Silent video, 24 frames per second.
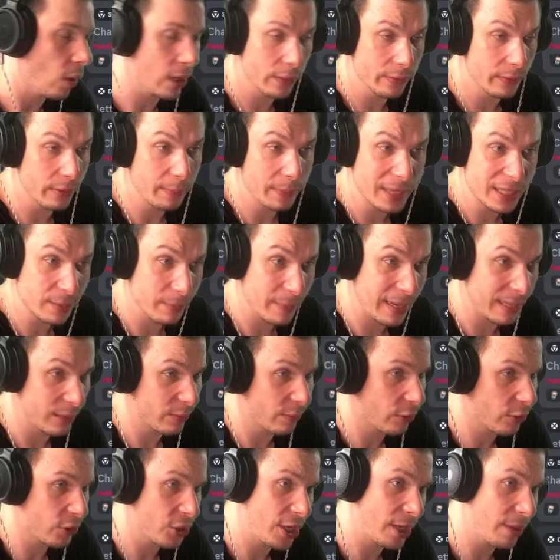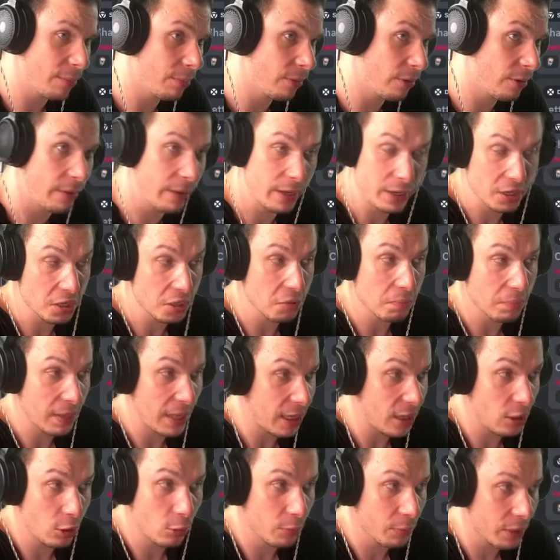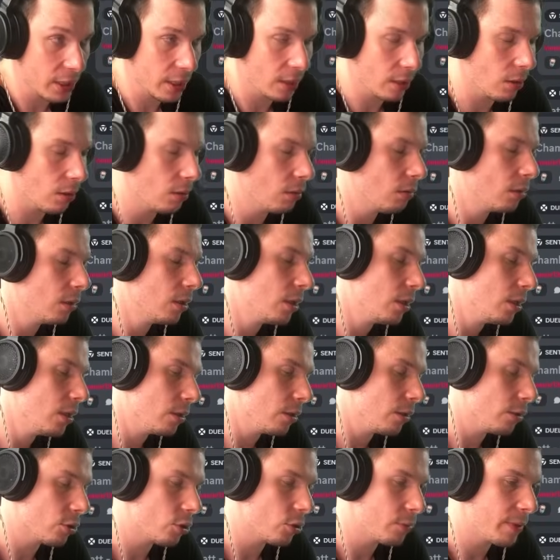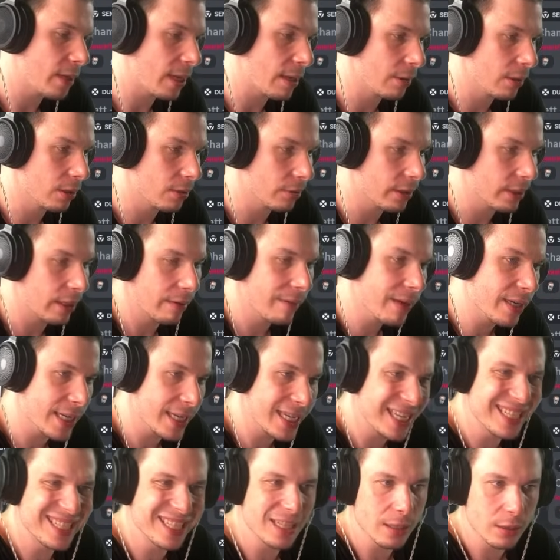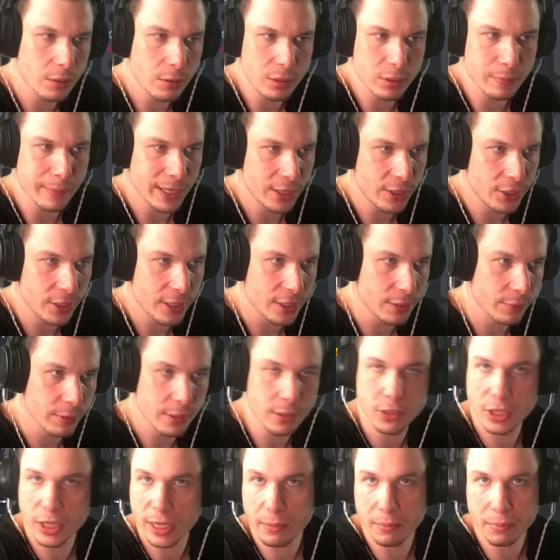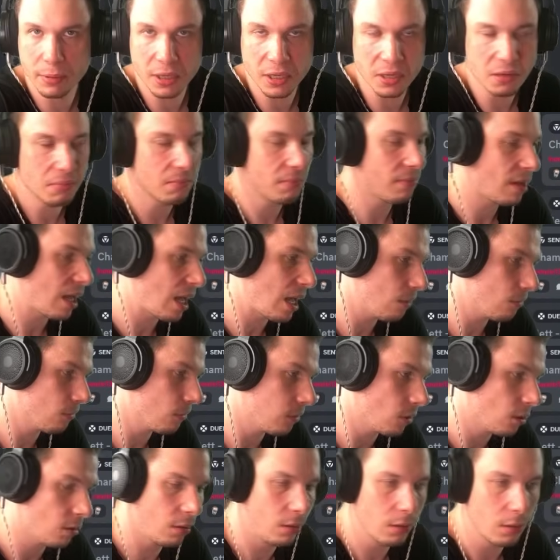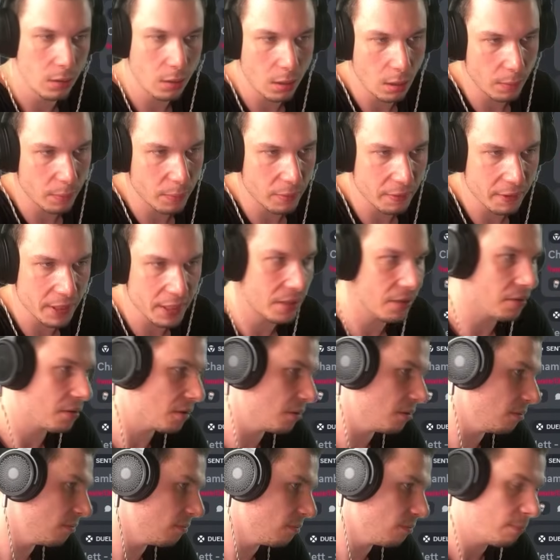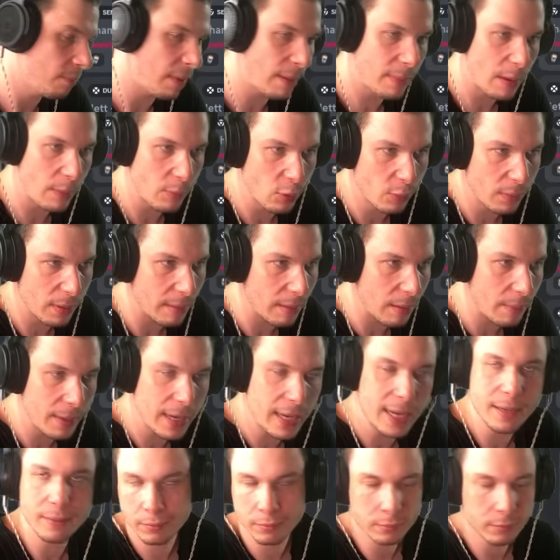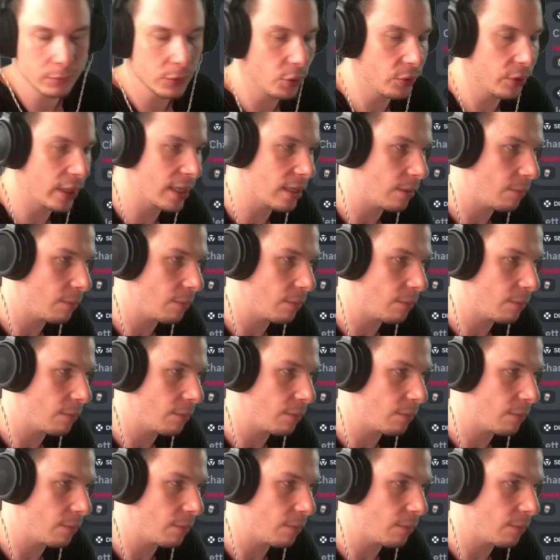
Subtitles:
of the best maps for Chamber, and in Platinum elo, you should be able to carry easily those matches with Chamber, Outlaw, Operator, ba-ba-boo-ba-ba-ba. You get a